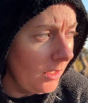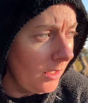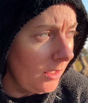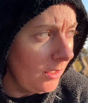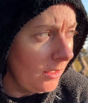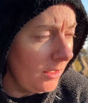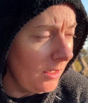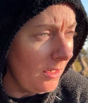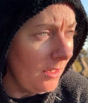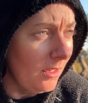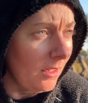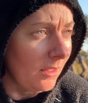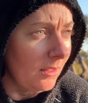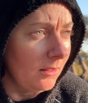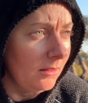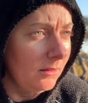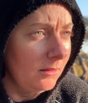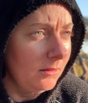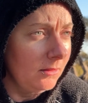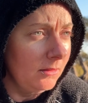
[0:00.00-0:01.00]
yeah,
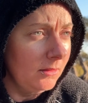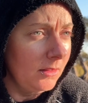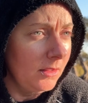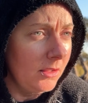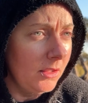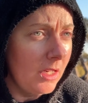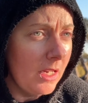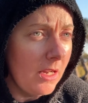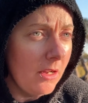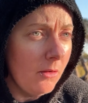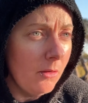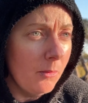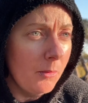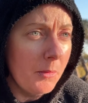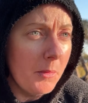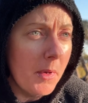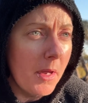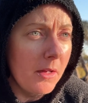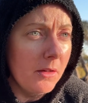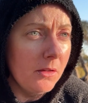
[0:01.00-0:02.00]
so now I'm
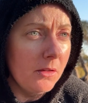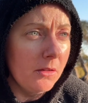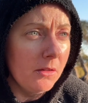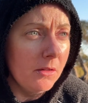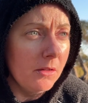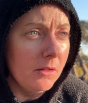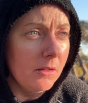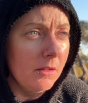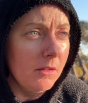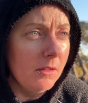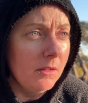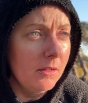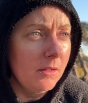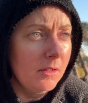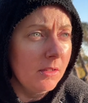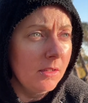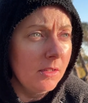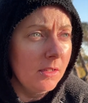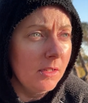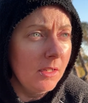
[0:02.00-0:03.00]
about to
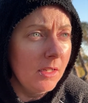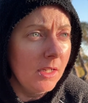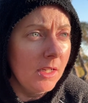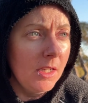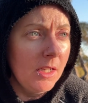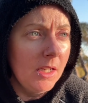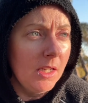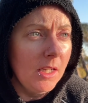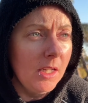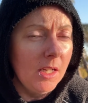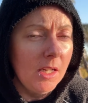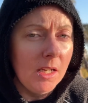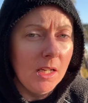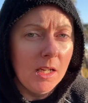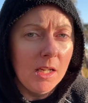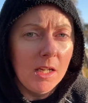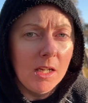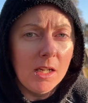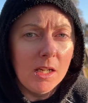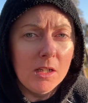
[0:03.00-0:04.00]

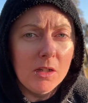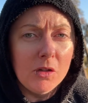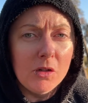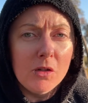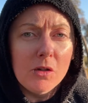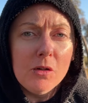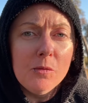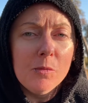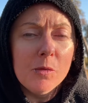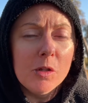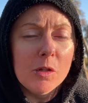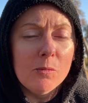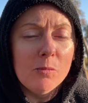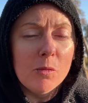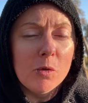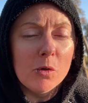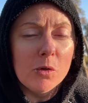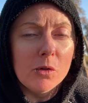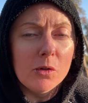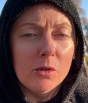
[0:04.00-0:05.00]
consume some
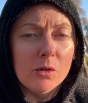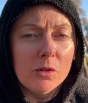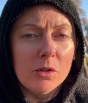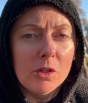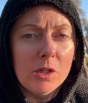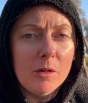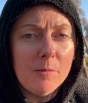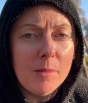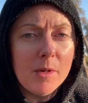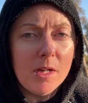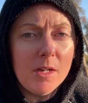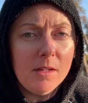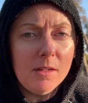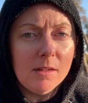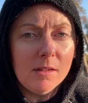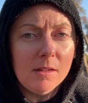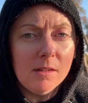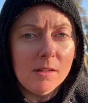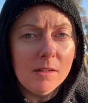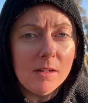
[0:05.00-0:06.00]
more chippies
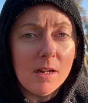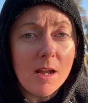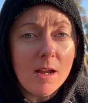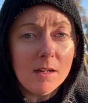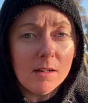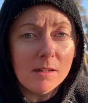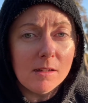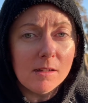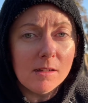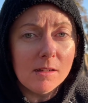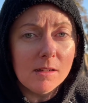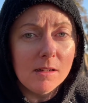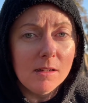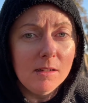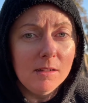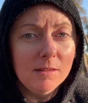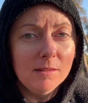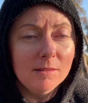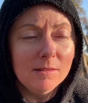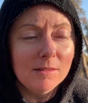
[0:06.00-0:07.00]
and snacks
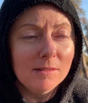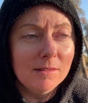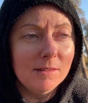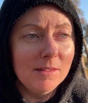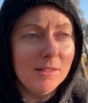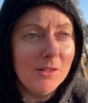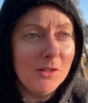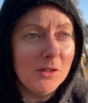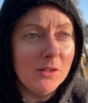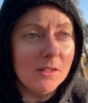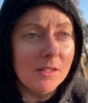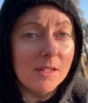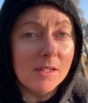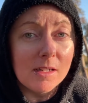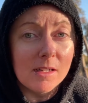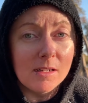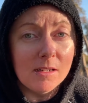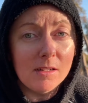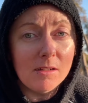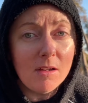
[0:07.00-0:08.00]
until it's
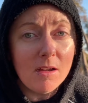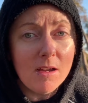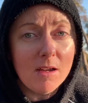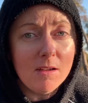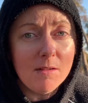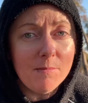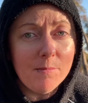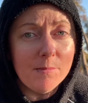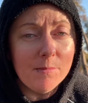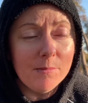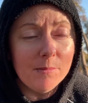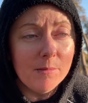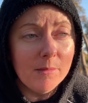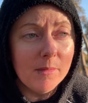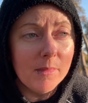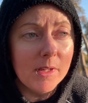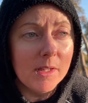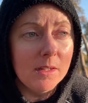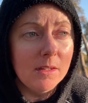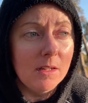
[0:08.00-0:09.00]
dinner time,
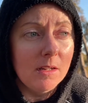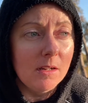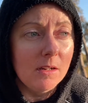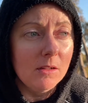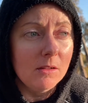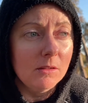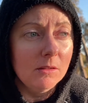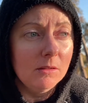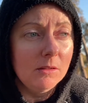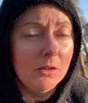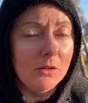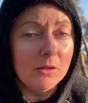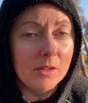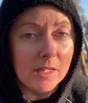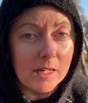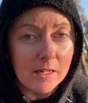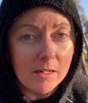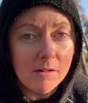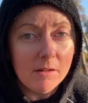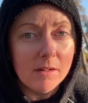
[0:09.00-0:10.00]
and then I'll cook
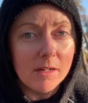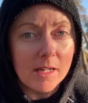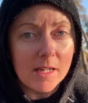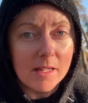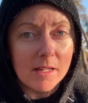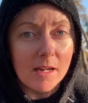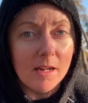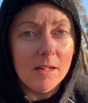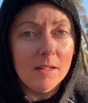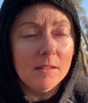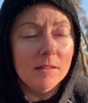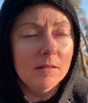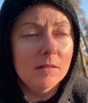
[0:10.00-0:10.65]
dinner and eat that,